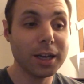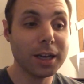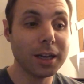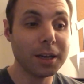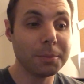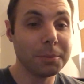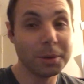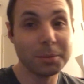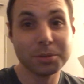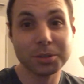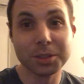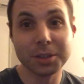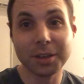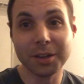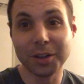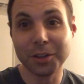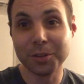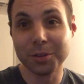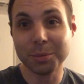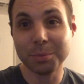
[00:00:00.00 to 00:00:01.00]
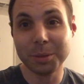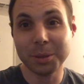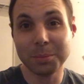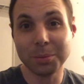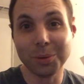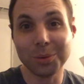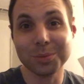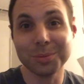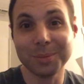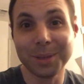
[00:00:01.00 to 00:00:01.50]
I'm sure other
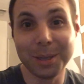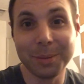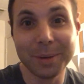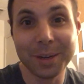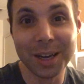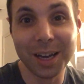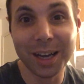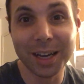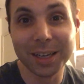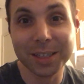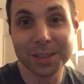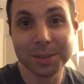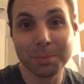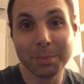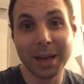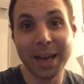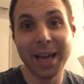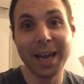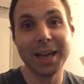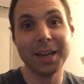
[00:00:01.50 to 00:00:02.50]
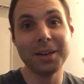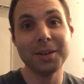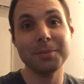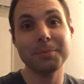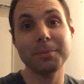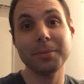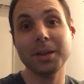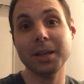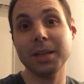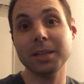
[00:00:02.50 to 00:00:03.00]
people's maybe not as bad,
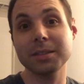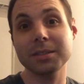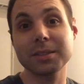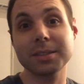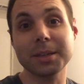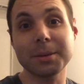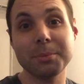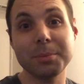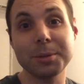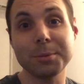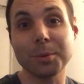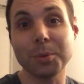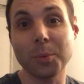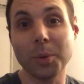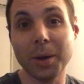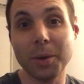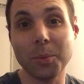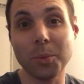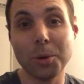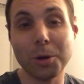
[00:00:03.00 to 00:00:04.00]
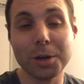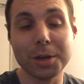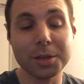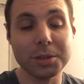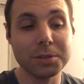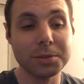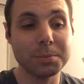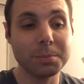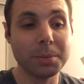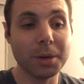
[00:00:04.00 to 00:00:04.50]
and some people way
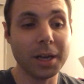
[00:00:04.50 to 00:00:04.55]
worse.